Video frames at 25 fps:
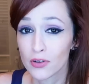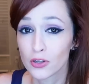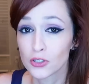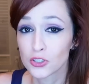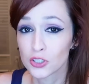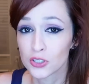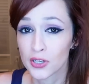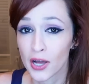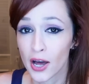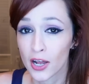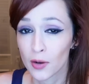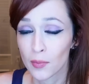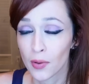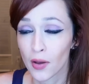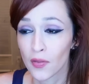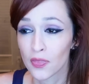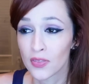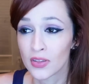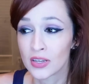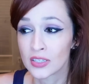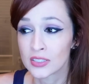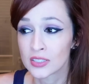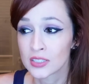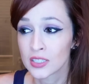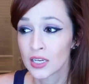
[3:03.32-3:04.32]
filtered out about
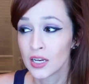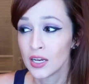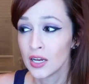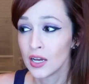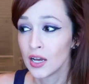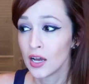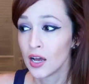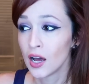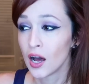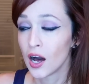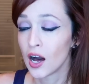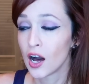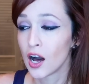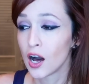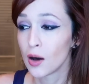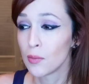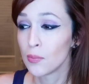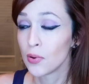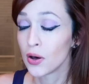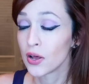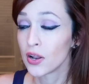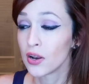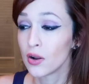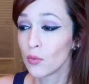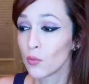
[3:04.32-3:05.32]
this.
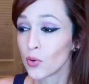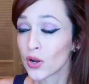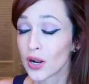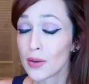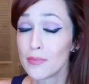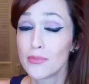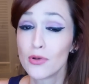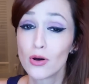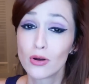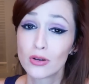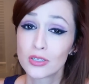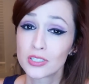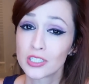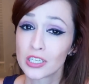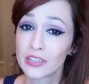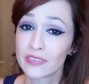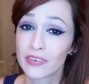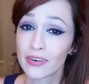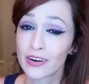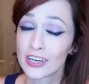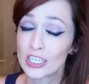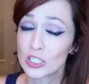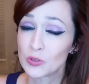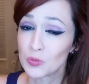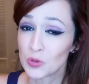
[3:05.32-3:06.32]
But what I'm noticing
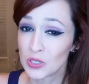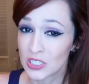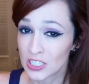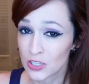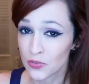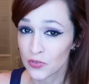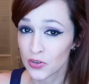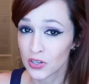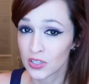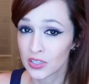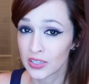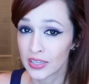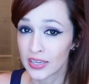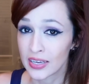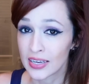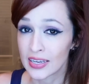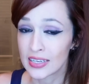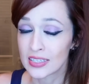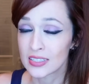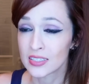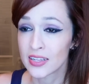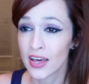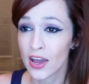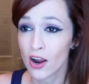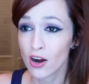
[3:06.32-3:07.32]
very specifically
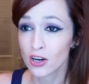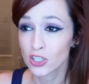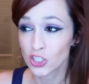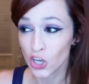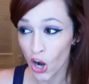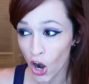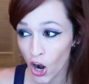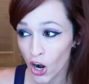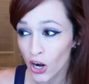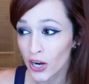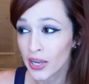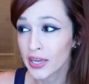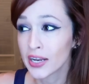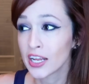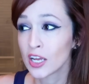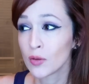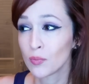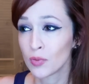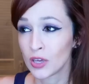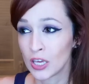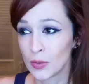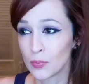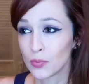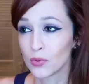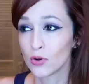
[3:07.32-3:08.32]
is they are targeting
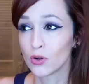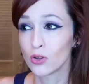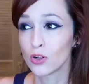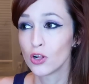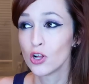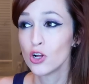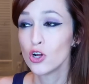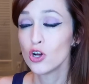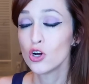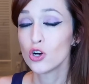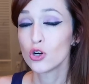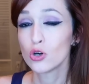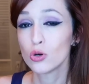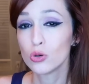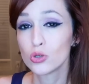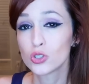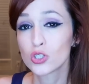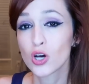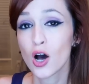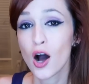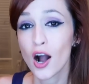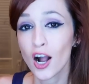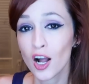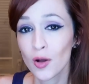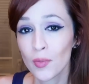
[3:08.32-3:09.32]
people who
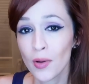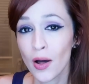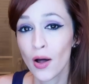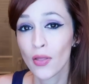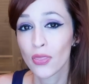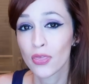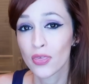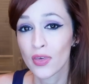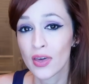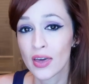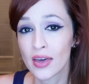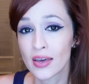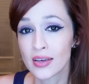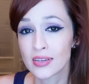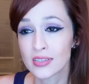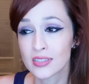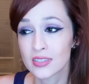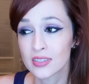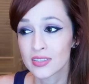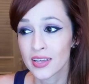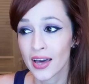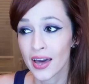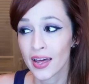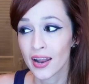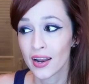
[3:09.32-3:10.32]
talk about
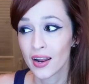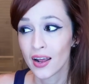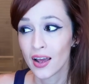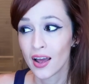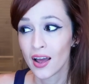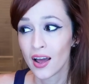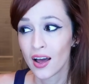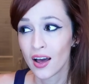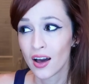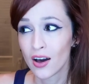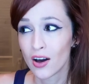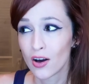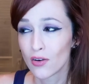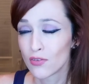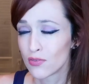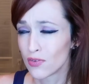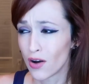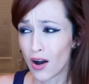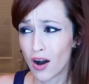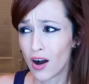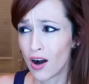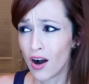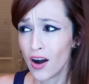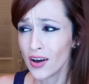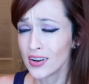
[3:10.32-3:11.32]
things that,
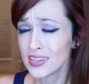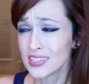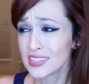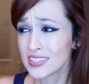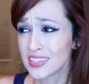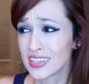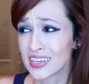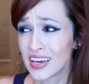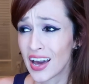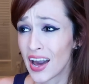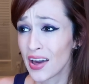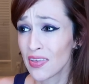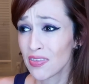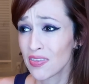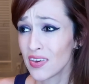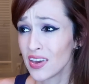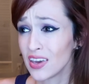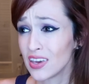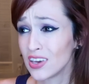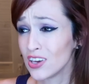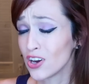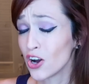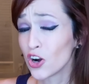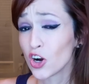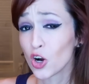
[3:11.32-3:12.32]
honestly, I
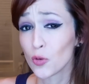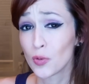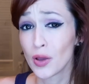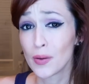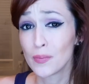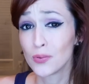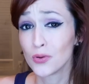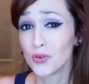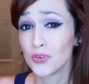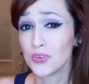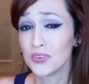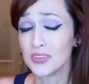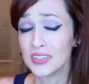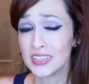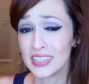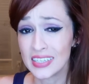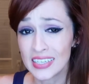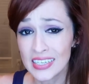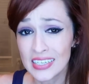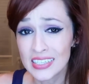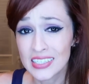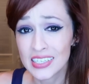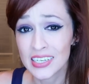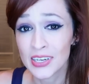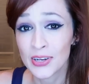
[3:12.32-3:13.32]
think younger people
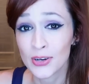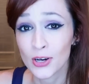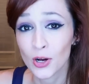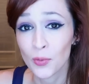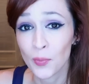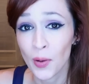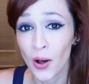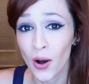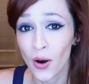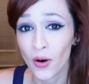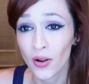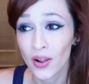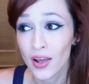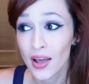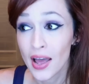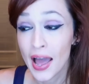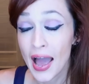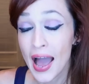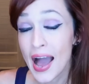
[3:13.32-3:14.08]
need to hear about.